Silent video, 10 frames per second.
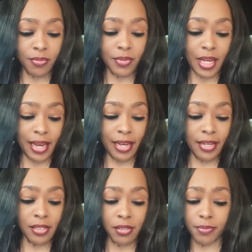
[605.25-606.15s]

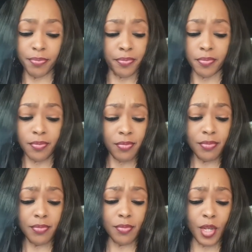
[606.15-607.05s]
And
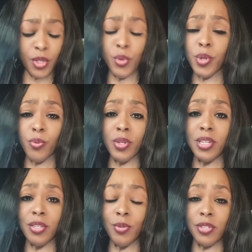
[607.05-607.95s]
you can really
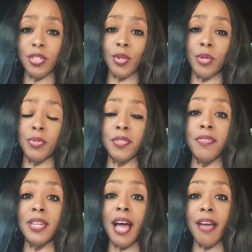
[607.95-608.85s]
use these scriptures
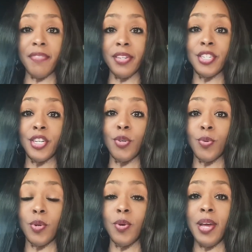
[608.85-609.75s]
for life in
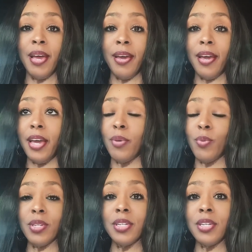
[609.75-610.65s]
general. and
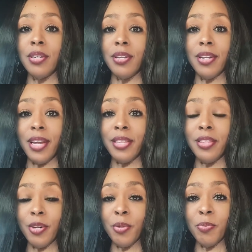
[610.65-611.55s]
really let
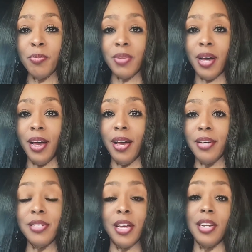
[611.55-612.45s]
them
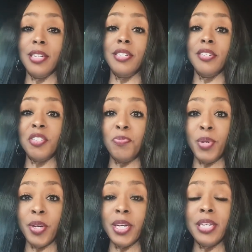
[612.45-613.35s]
settle in your
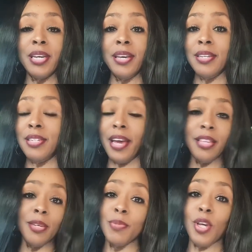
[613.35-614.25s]
spirit.
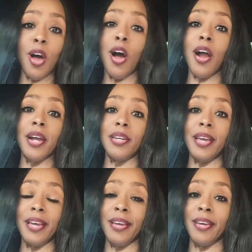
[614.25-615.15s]
Take them to heart
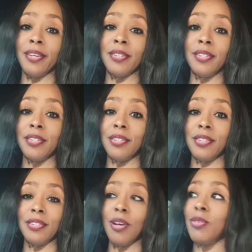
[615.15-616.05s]
and
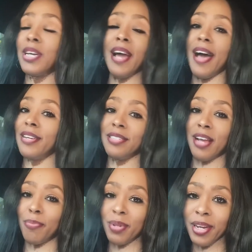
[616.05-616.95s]
know that God is
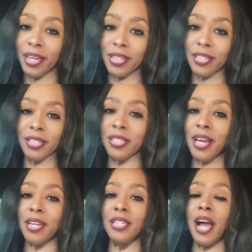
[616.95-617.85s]
not playing. This is
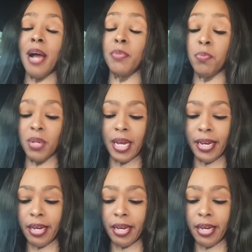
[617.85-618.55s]
not a time to play.